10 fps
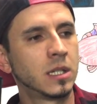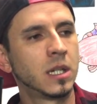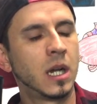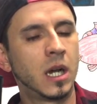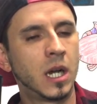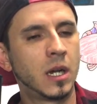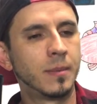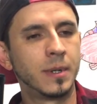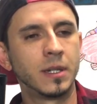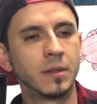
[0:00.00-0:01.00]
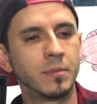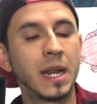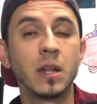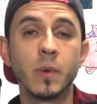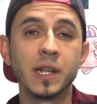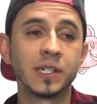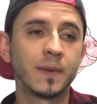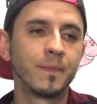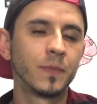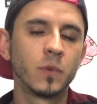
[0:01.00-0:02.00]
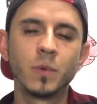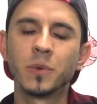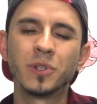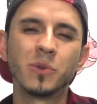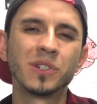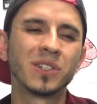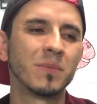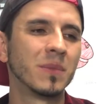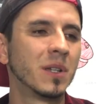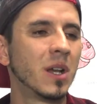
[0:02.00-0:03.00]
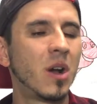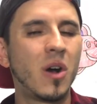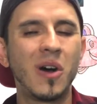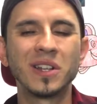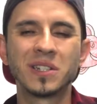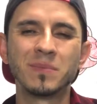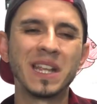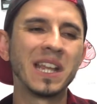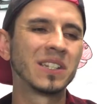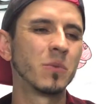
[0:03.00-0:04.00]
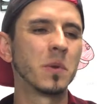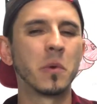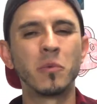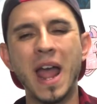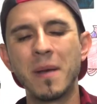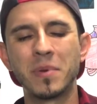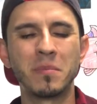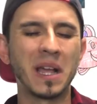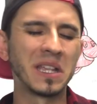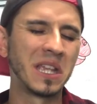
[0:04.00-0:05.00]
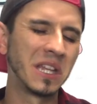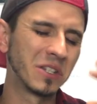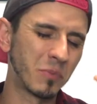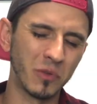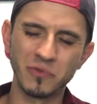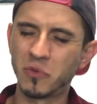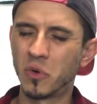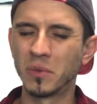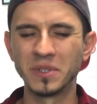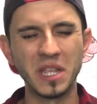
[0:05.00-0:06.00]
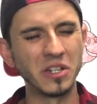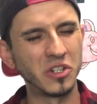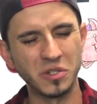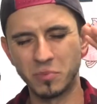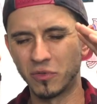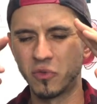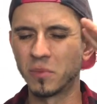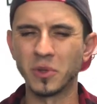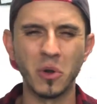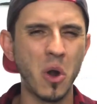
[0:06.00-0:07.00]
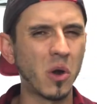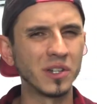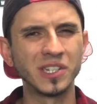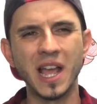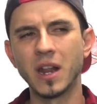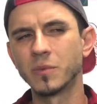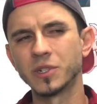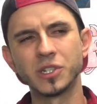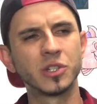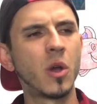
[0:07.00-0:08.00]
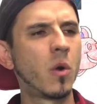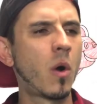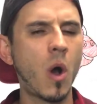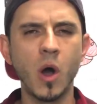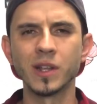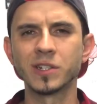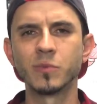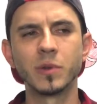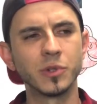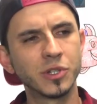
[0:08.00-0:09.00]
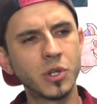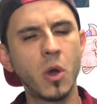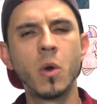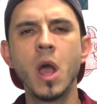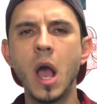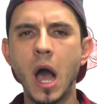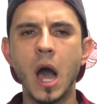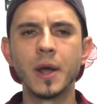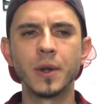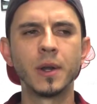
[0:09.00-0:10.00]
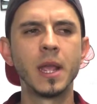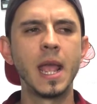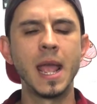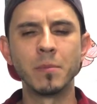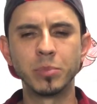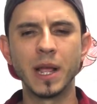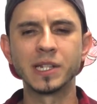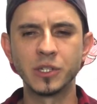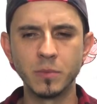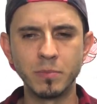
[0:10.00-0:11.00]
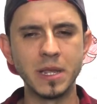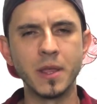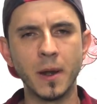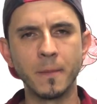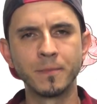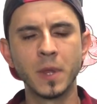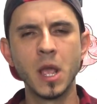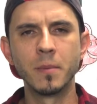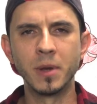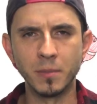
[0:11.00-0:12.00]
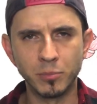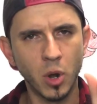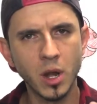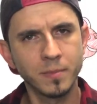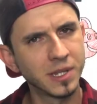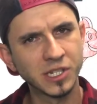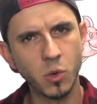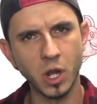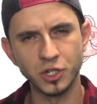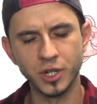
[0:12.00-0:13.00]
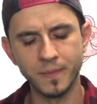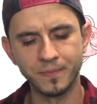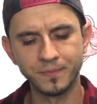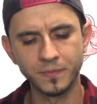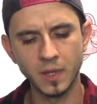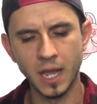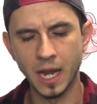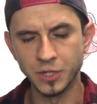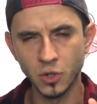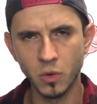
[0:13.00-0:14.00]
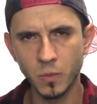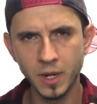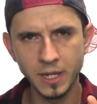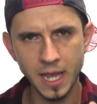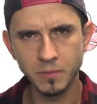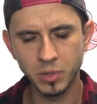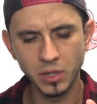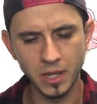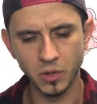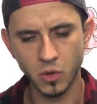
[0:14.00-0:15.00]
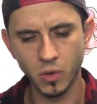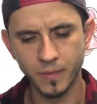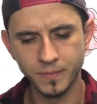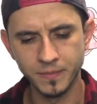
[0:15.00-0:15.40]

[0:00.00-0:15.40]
But anyways, we were doing some awesome dancing. We were rapping. My kids performed. They just performed their hearts out. It was so awesome. We were so honored and blessed to be there. But it brought up this question, and I don't want to get political.